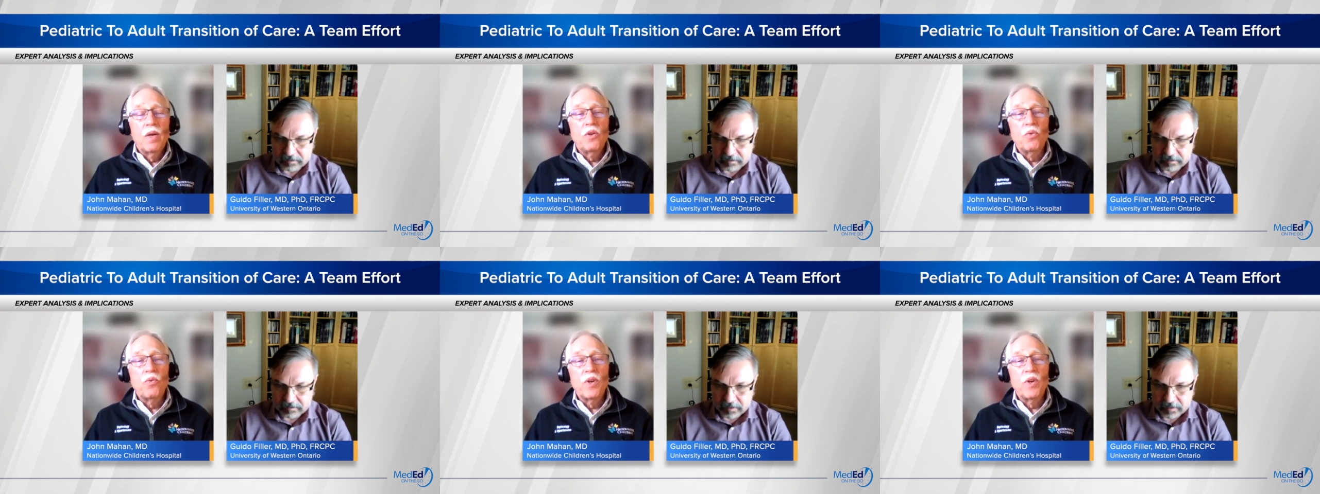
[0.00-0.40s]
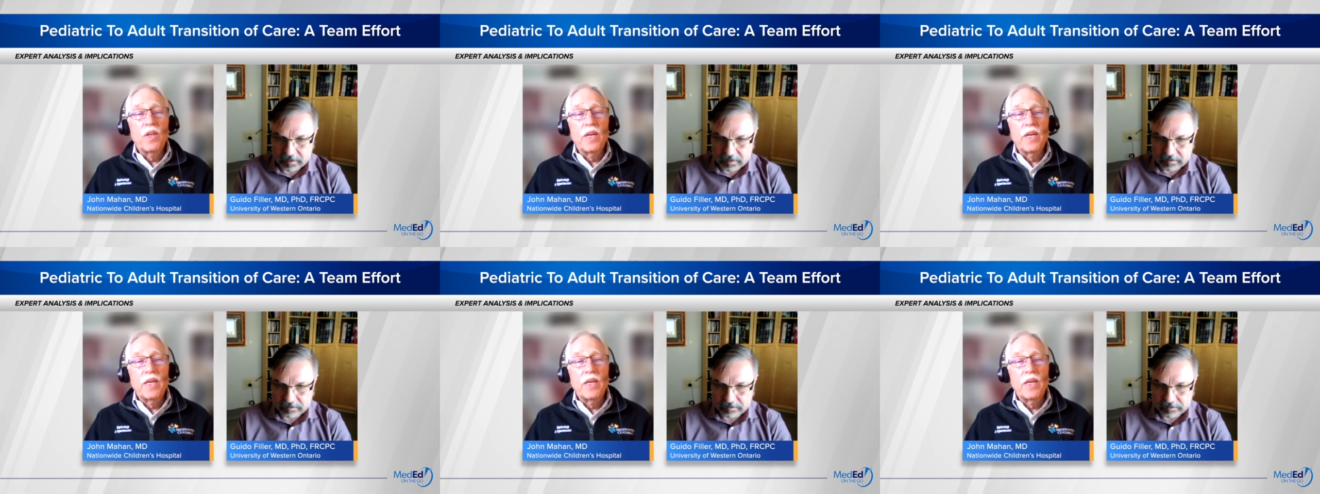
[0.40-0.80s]
Speaker 1: you
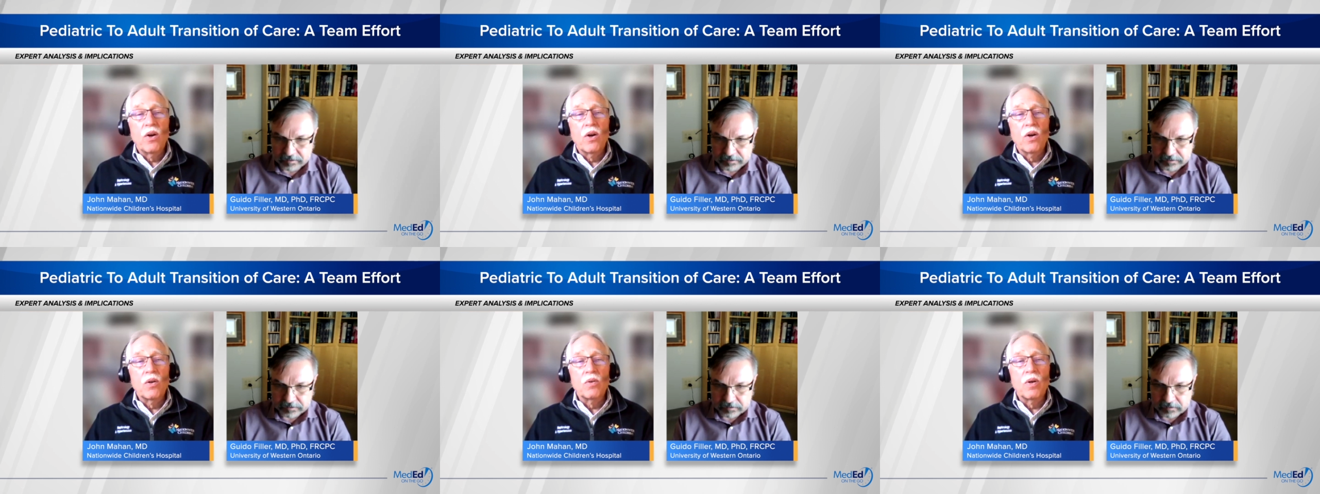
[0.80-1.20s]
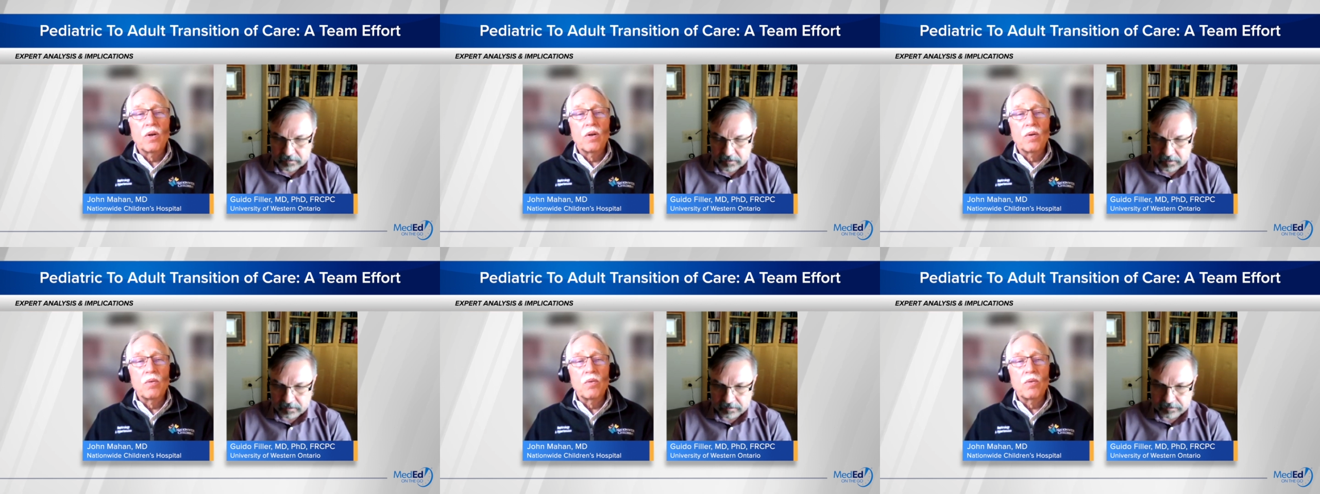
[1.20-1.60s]
really are
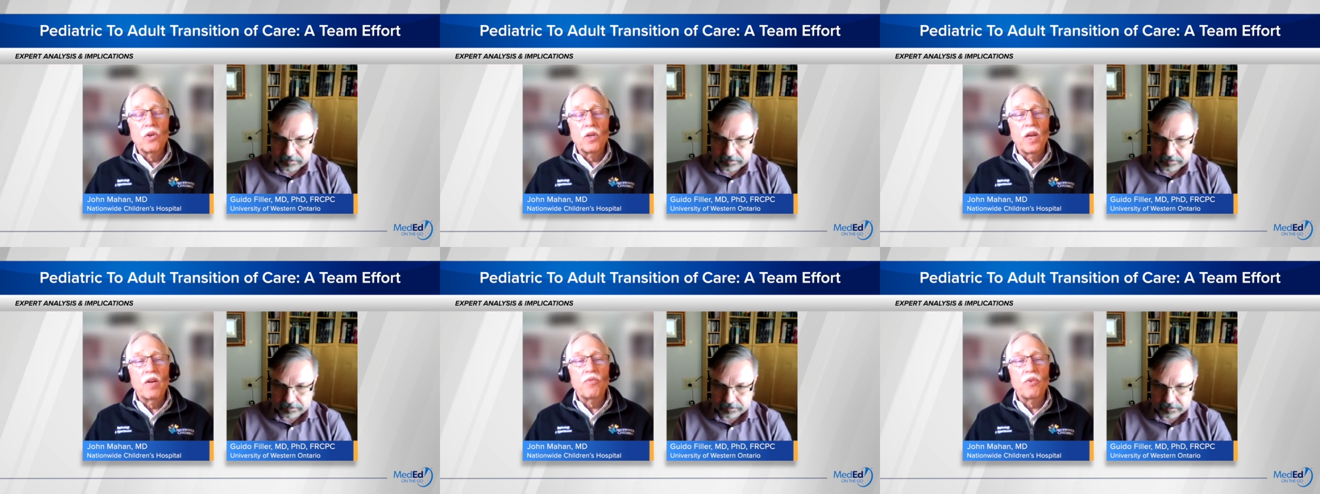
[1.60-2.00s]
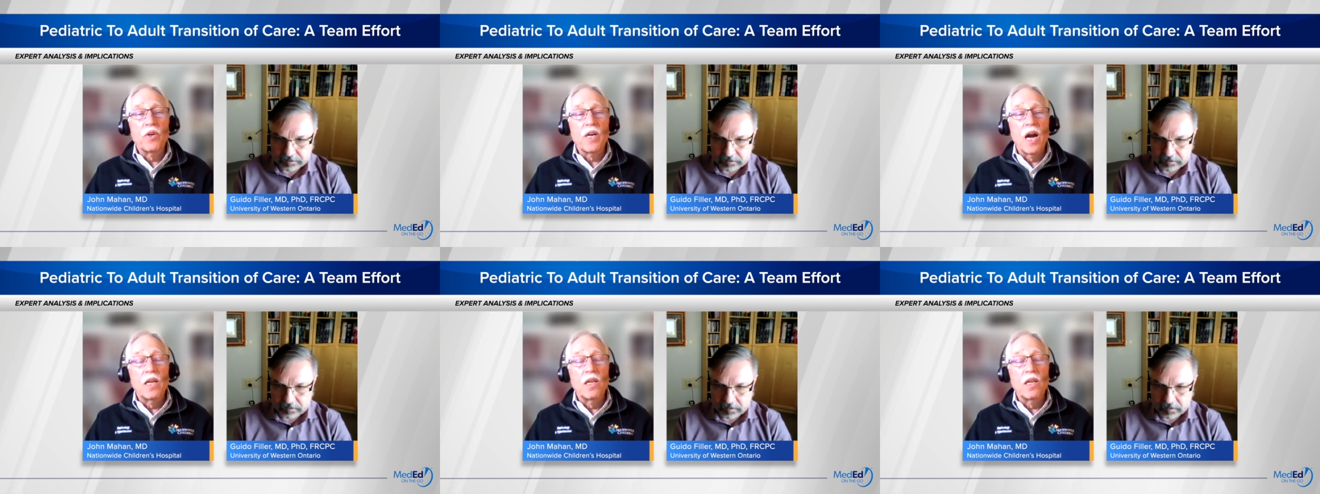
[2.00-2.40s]
uh, looking for
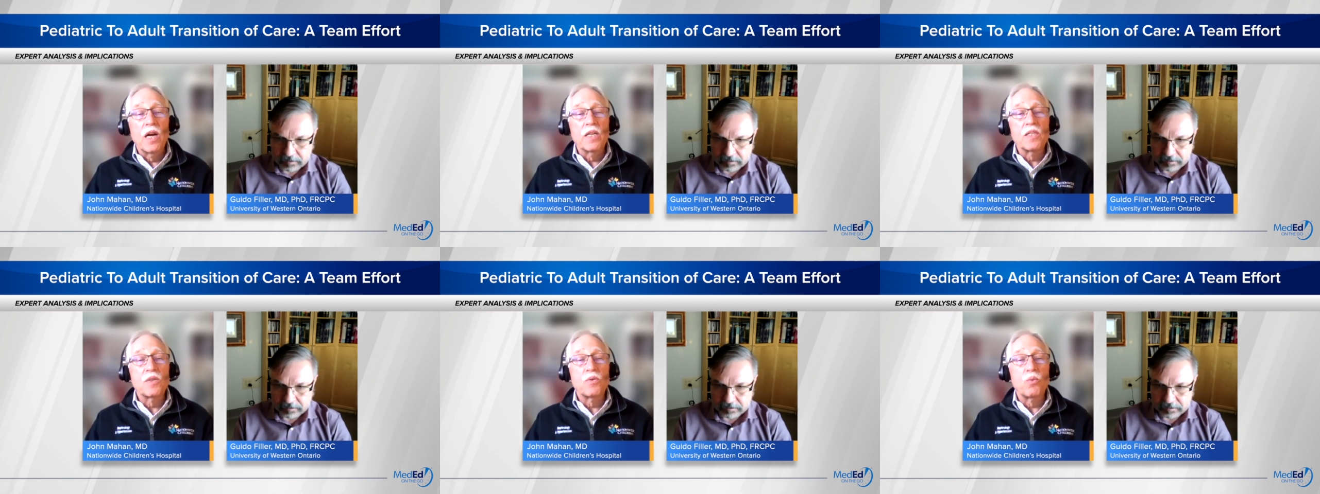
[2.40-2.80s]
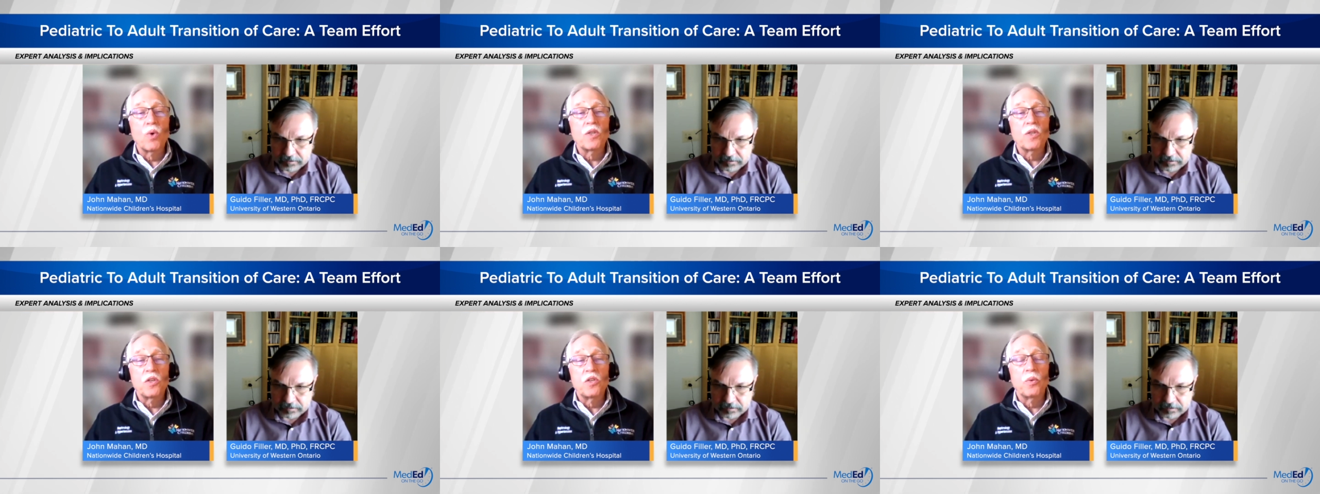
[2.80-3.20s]
guidelines and
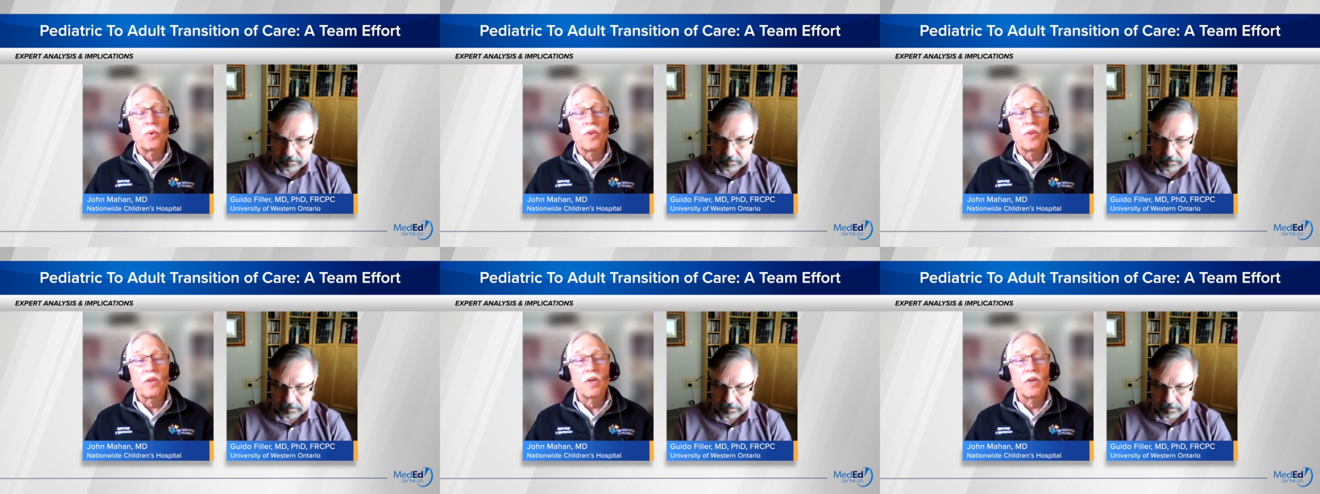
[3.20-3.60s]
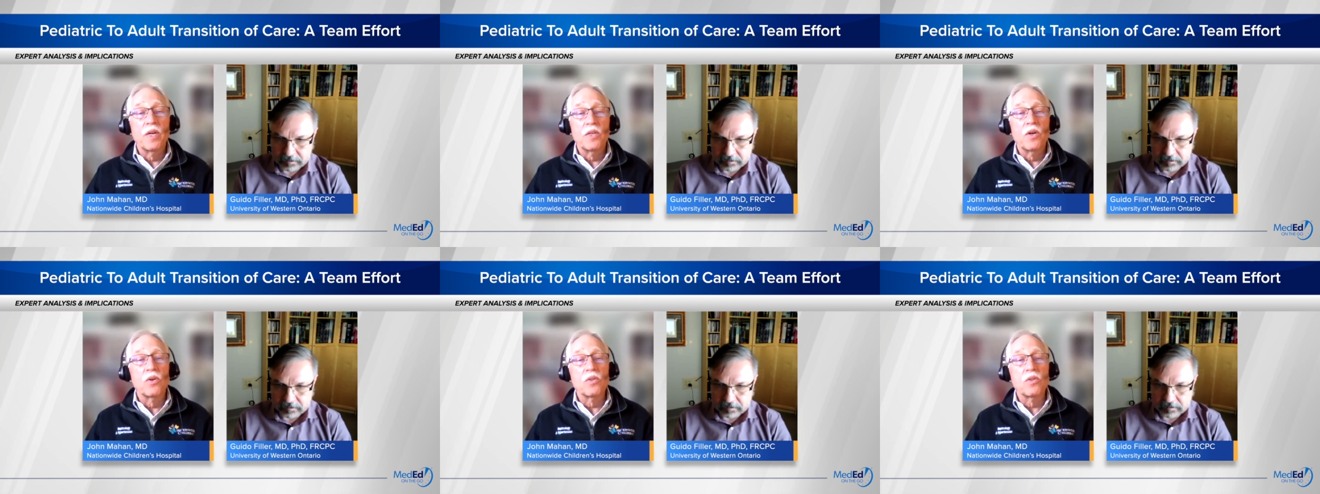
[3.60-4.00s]
what to do with the
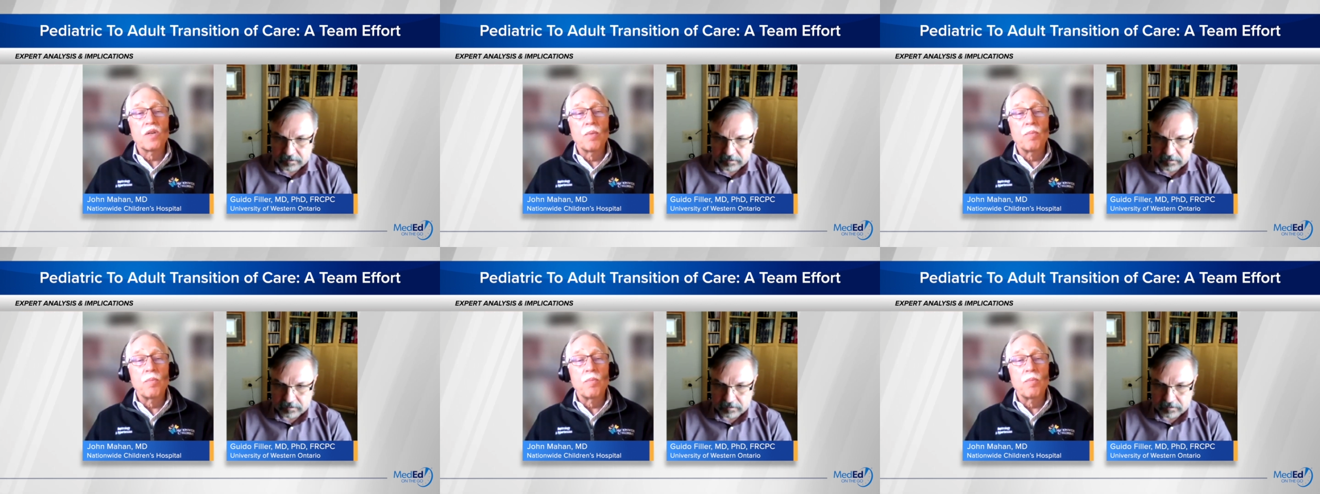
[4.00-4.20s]
adults.